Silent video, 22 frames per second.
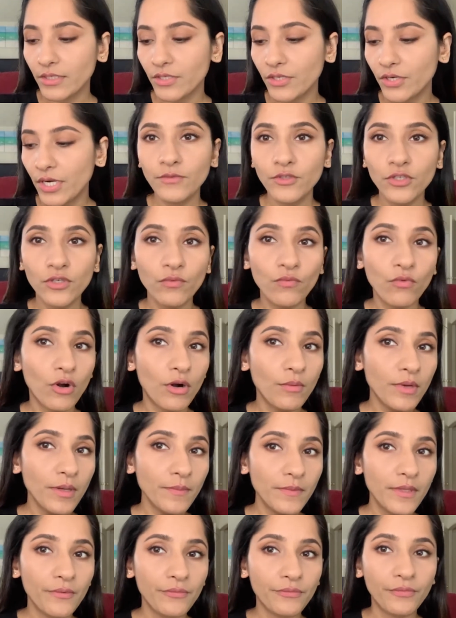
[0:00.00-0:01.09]
To warm up the
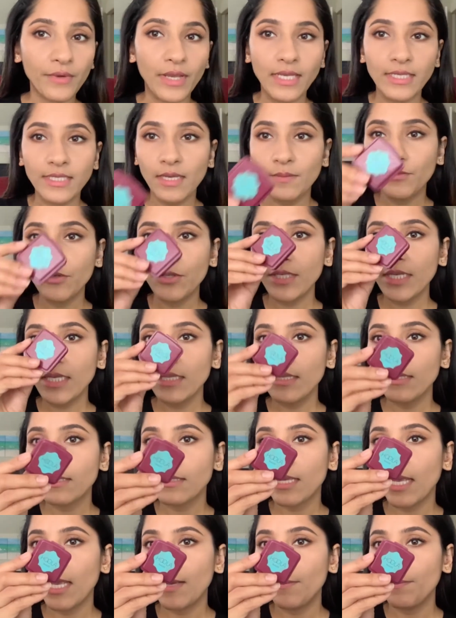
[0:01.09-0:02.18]
face, I'm using the
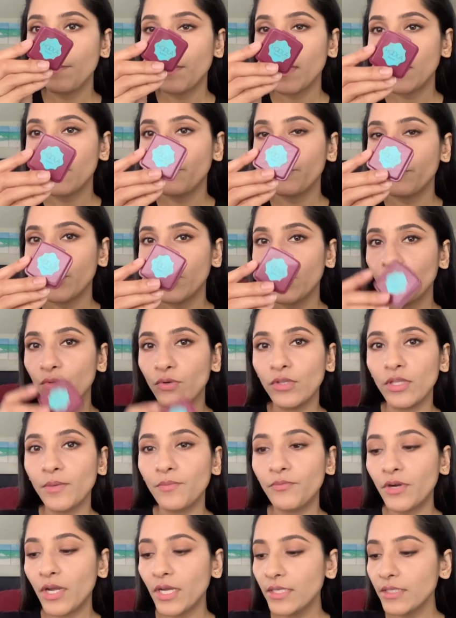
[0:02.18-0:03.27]
same Benefit Hoola
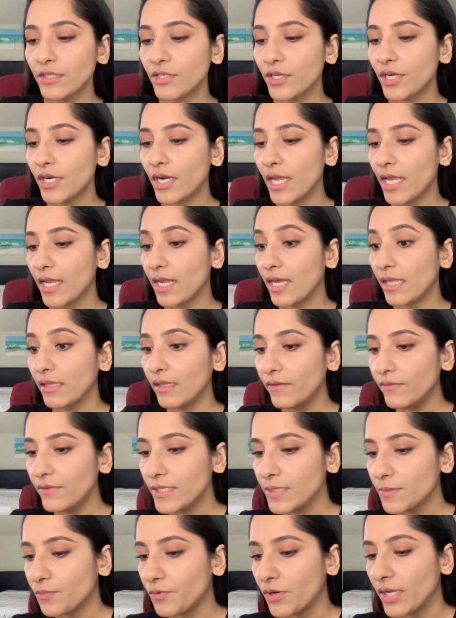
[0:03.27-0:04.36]
bronzer, and I love this
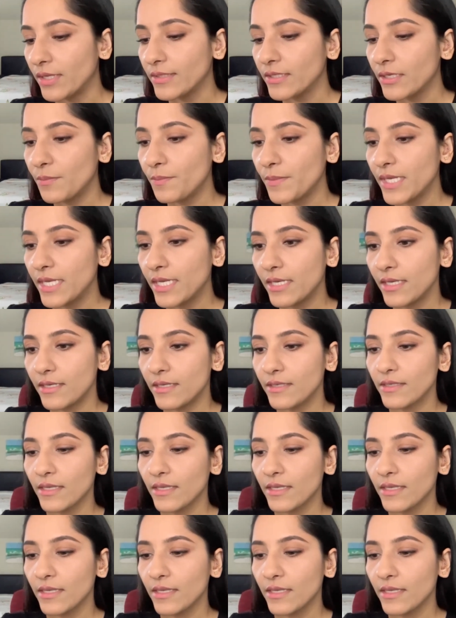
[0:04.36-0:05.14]
bronzer because